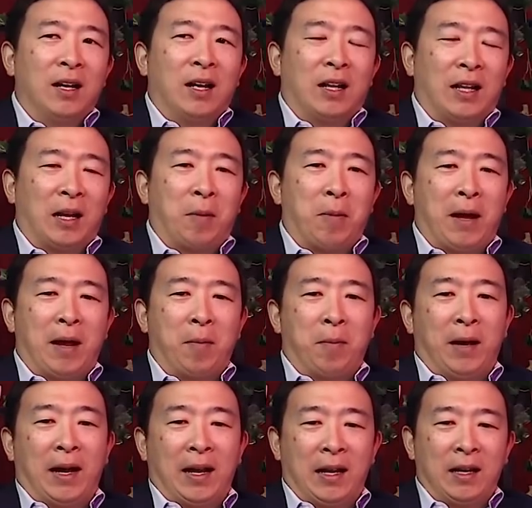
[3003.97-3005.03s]
like my
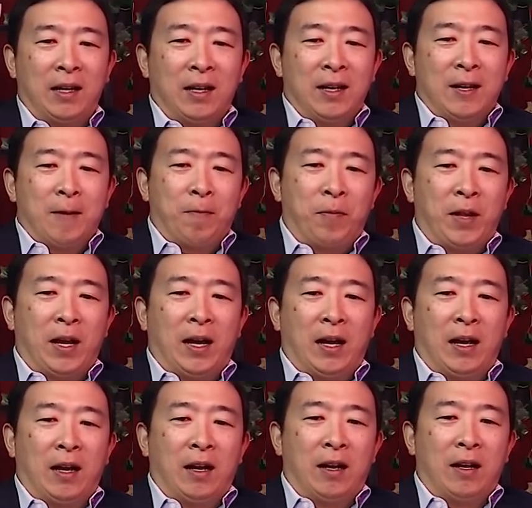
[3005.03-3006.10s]
my
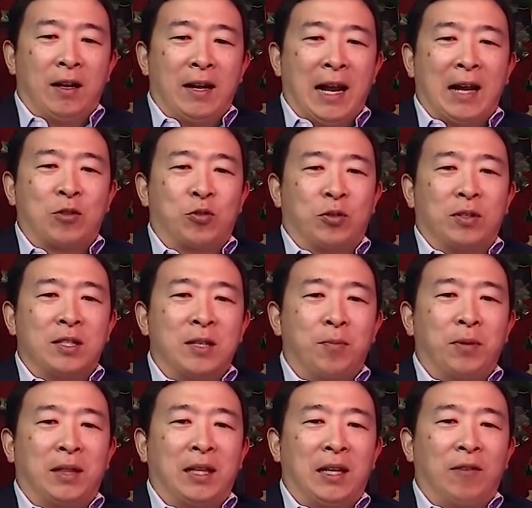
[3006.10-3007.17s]
uh, natural
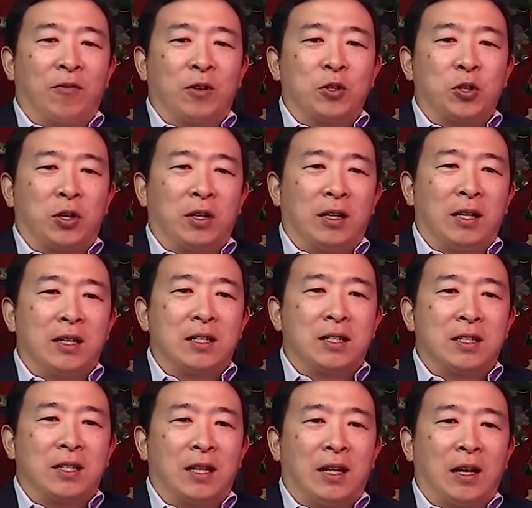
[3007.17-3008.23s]
sympathy for
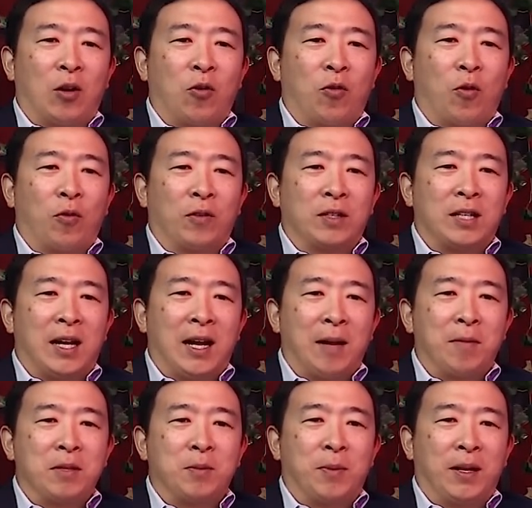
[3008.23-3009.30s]
journalists like o- over time
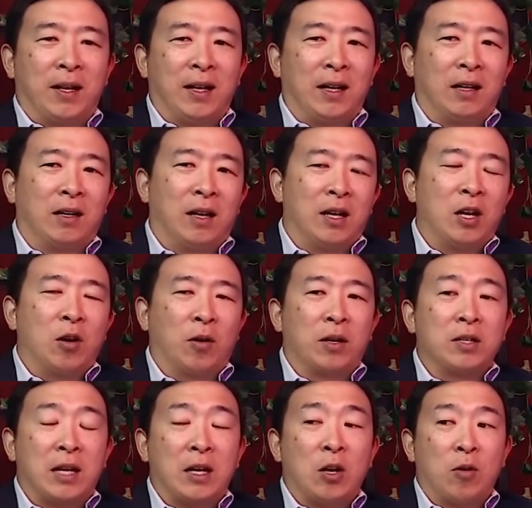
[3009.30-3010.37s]
has been like you know because
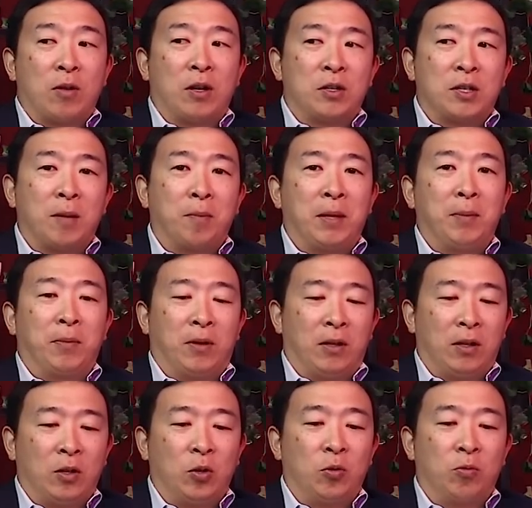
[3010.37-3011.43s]
I know there are some
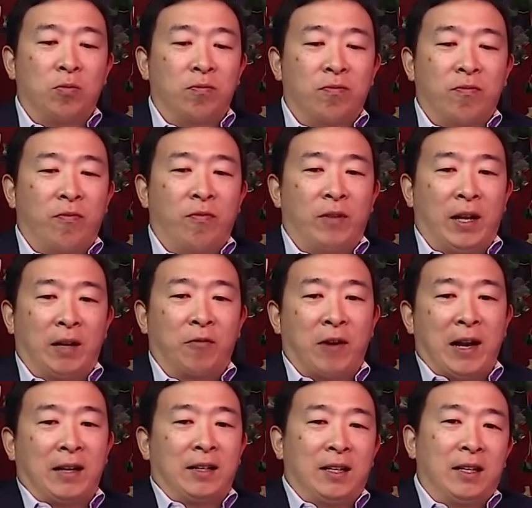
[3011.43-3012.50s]
people who like
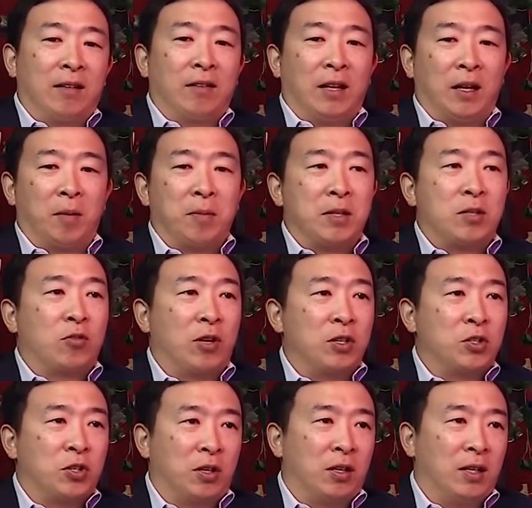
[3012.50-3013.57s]
frankly like mistrust
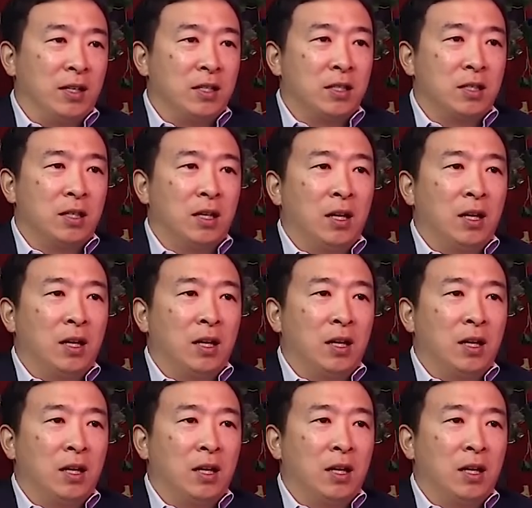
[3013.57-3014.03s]
journalists